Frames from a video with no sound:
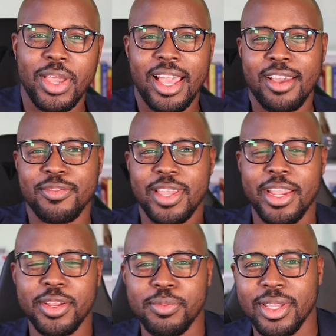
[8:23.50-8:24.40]
you have
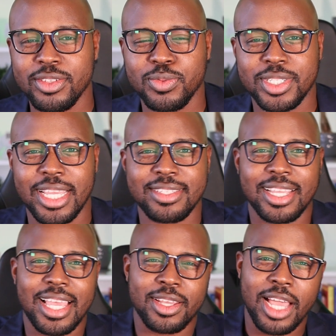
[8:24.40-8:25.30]
Erin Mills, which has
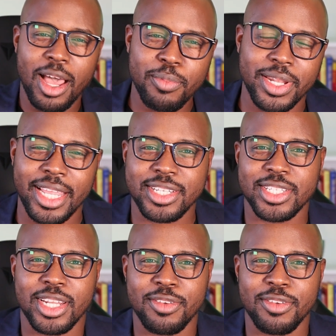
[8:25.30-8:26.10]
like a combination